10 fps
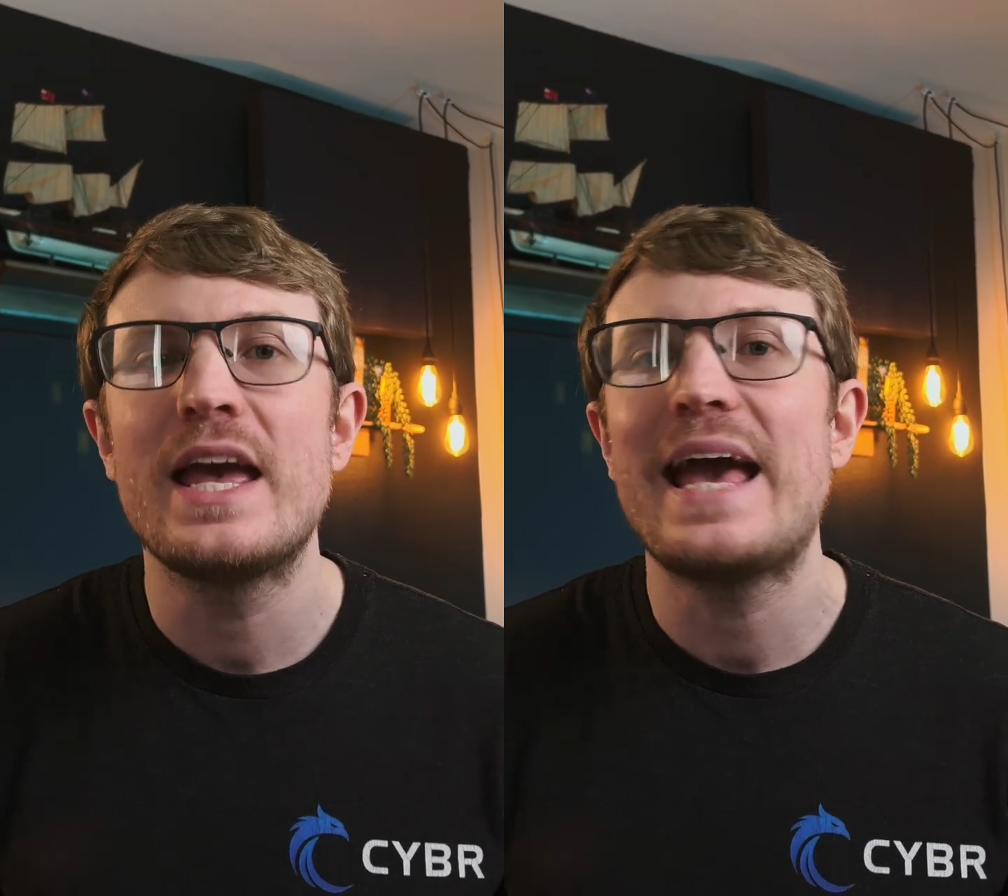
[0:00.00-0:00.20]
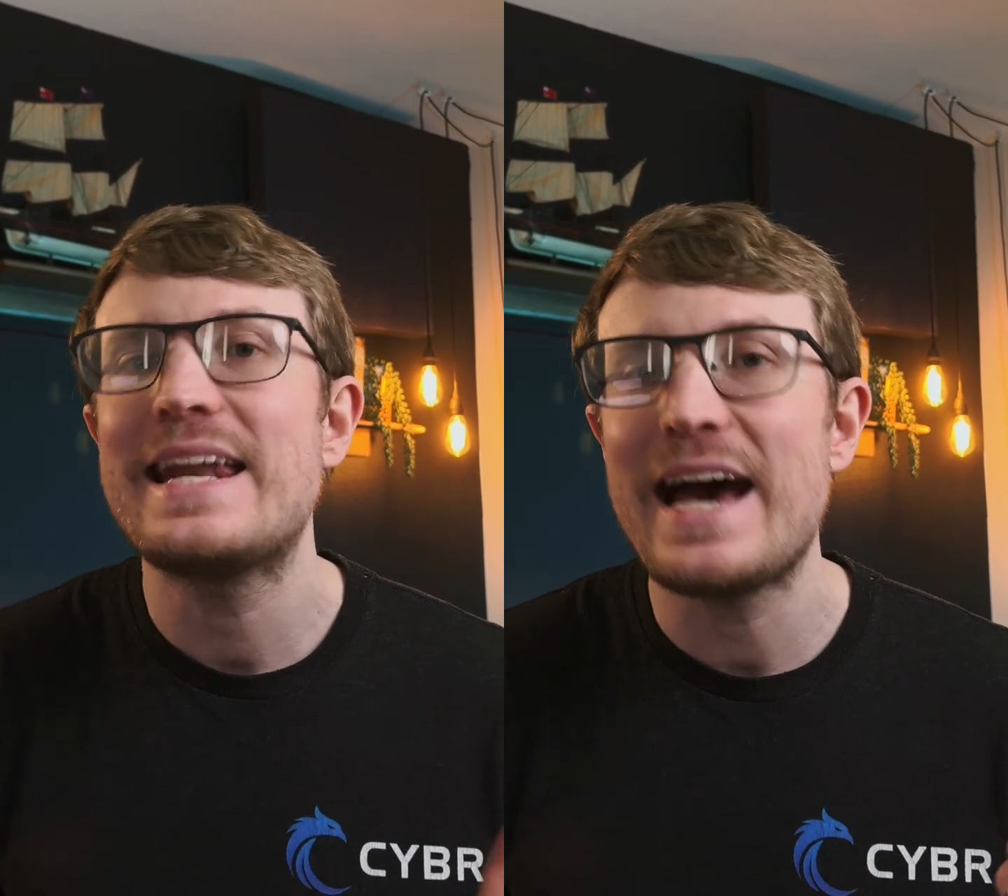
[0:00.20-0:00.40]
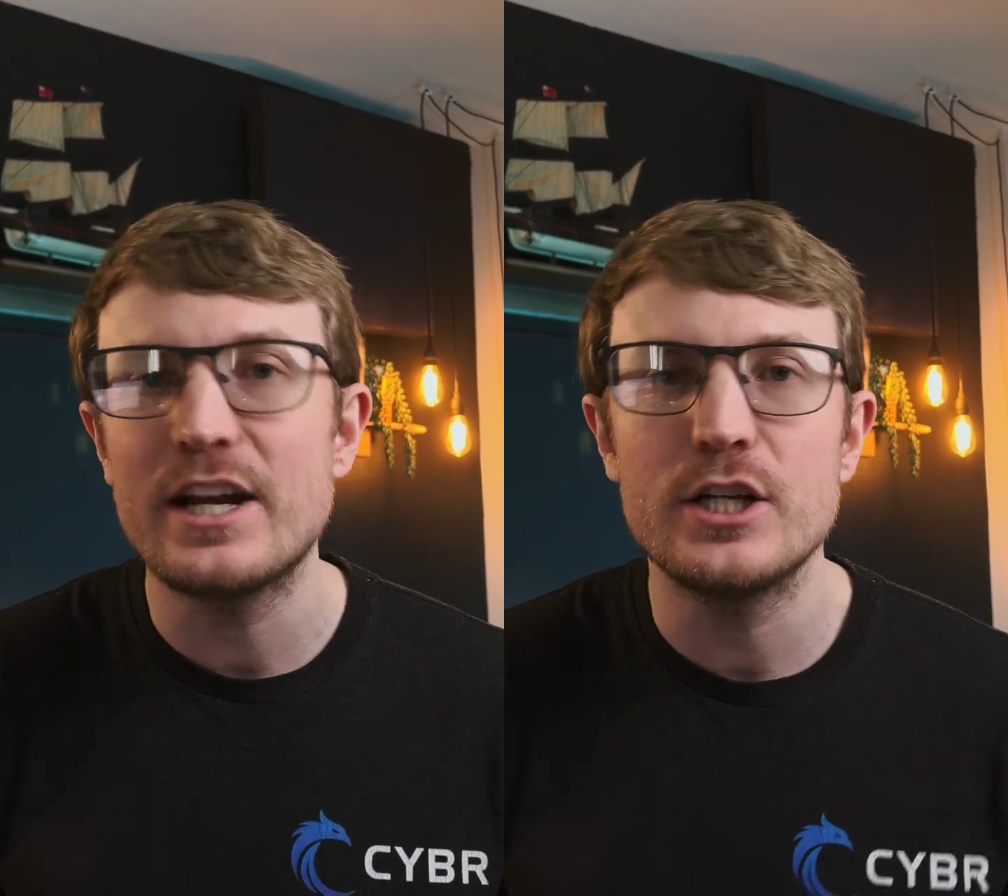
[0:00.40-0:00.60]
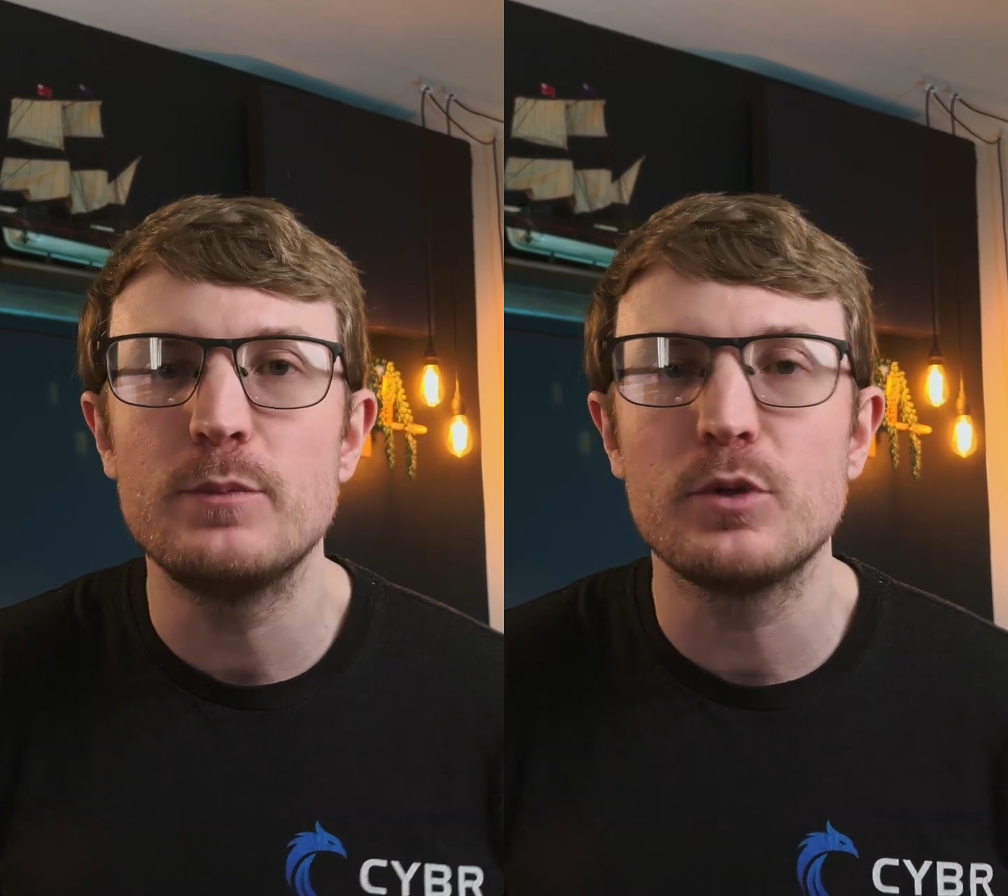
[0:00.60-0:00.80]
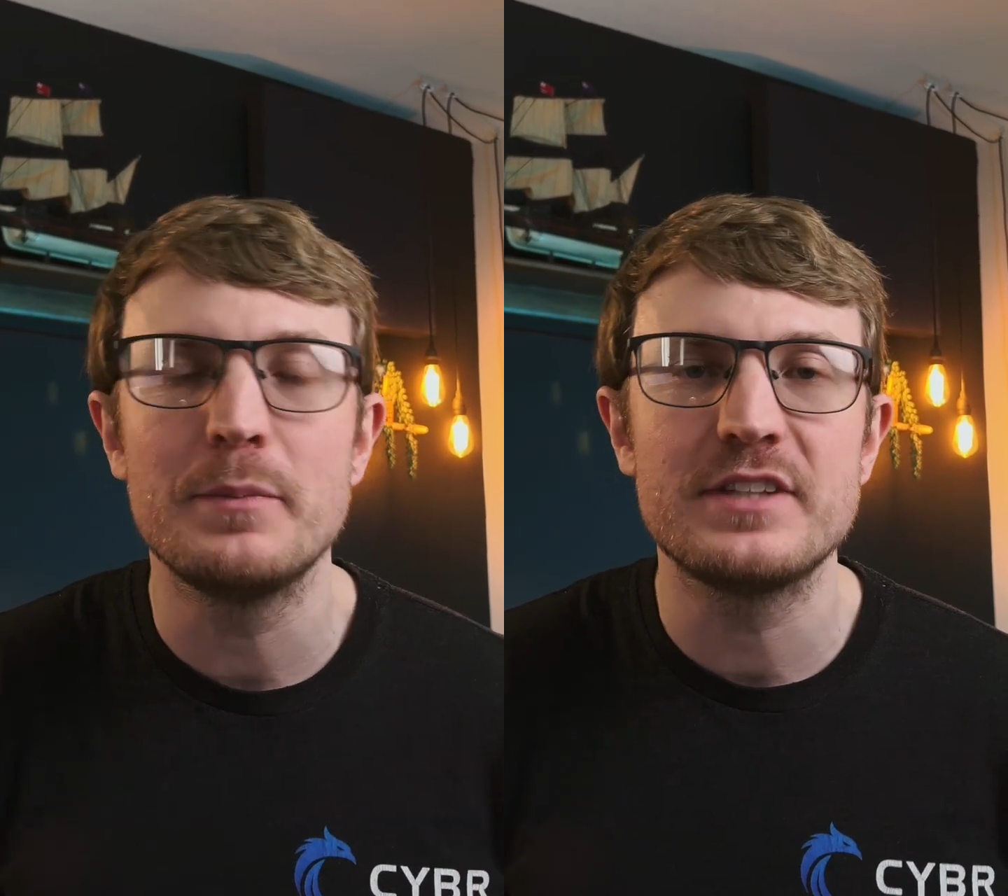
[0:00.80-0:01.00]
and how to
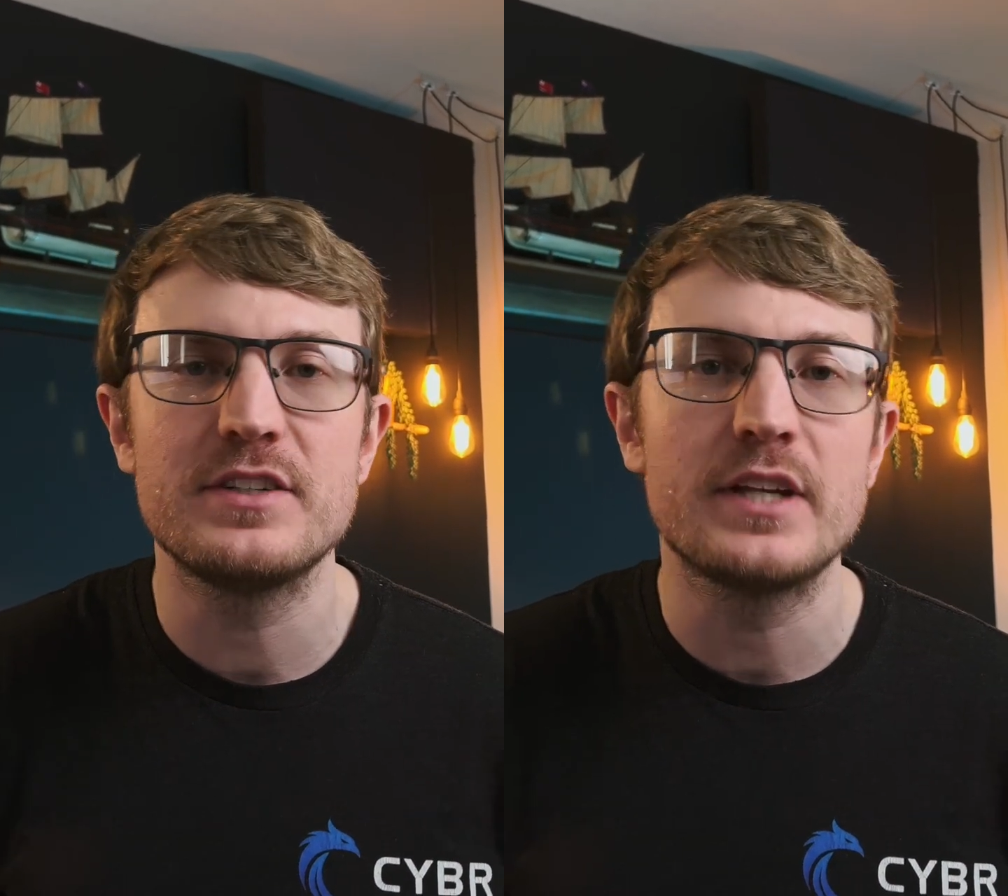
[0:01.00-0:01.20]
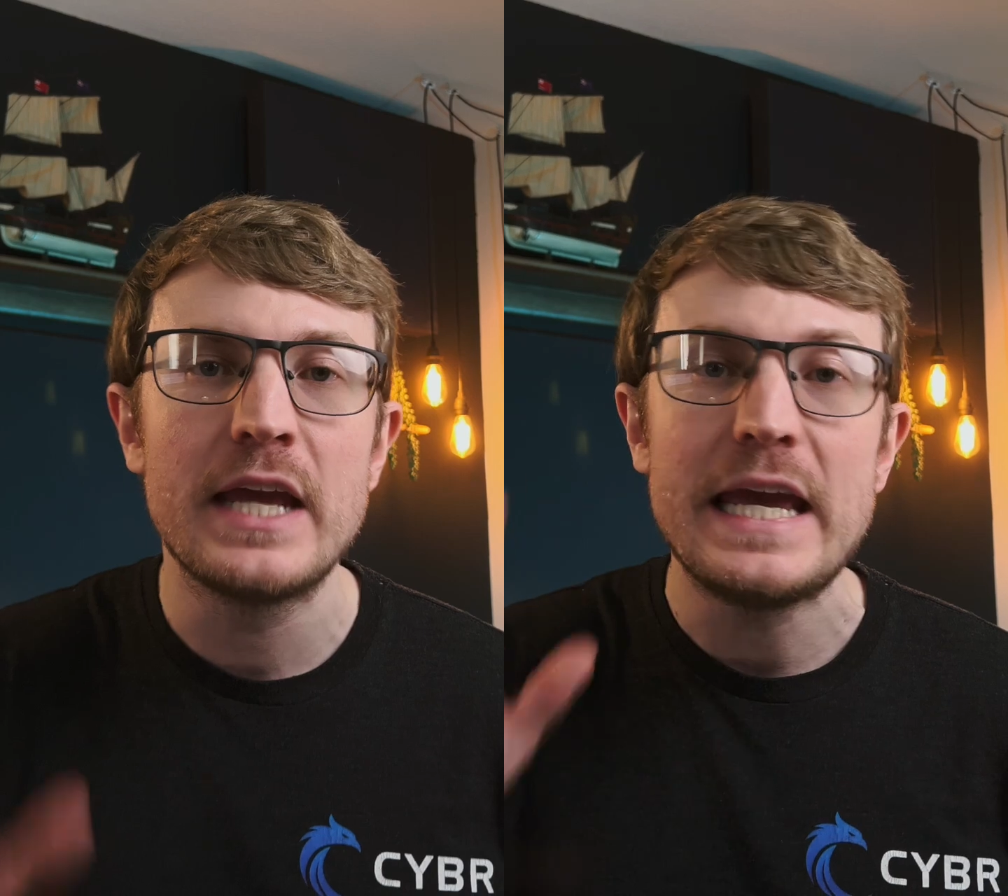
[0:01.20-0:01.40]
implement it